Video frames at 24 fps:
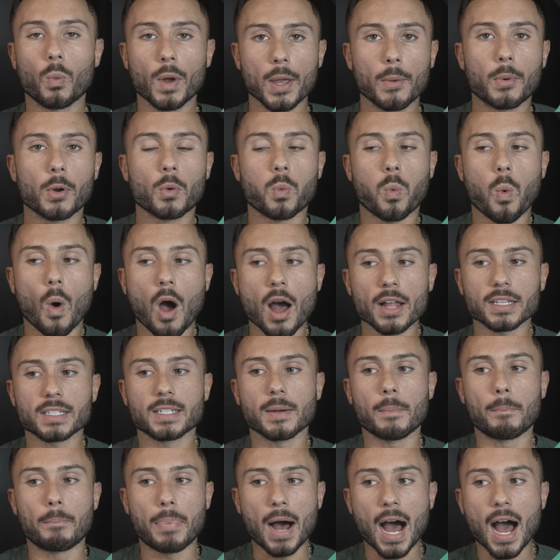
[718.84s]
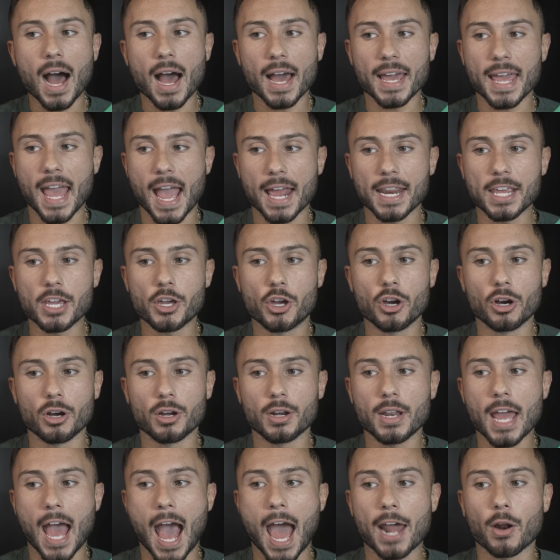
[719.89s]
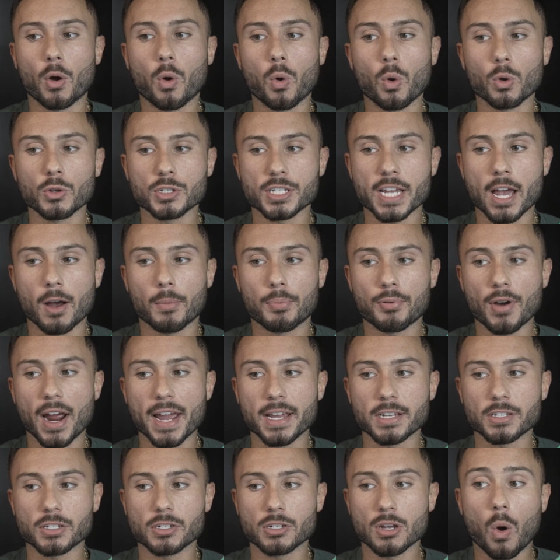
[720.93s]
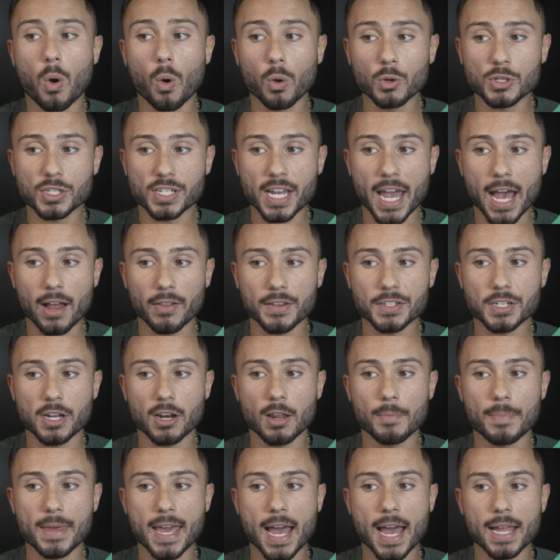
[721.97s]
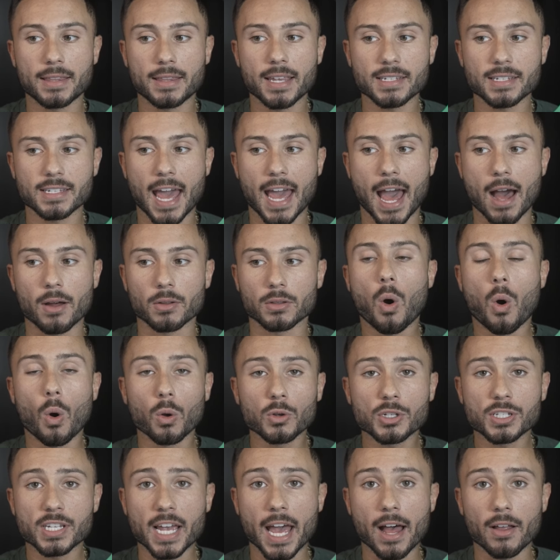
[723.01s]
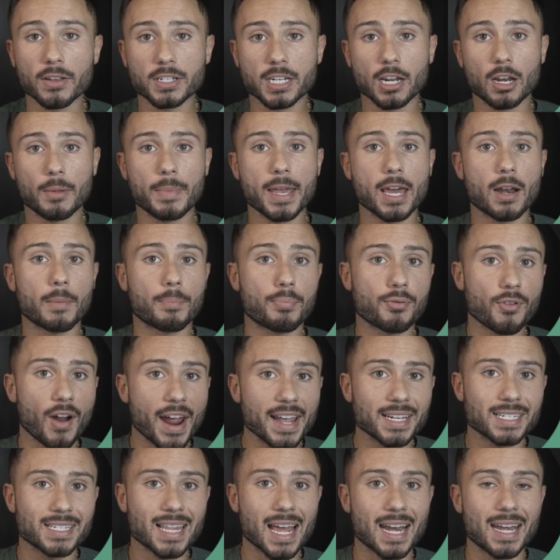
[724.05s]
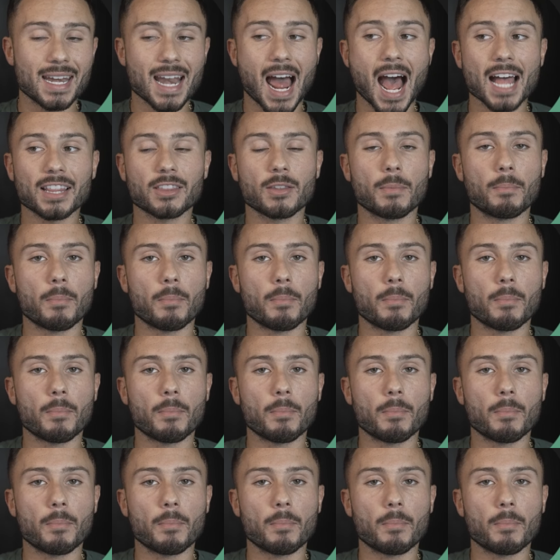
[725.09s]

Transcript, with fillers: We would want to buy any good at wholesale price. Wholesale is going to be at discount. Wholesale is going to be at a price that not the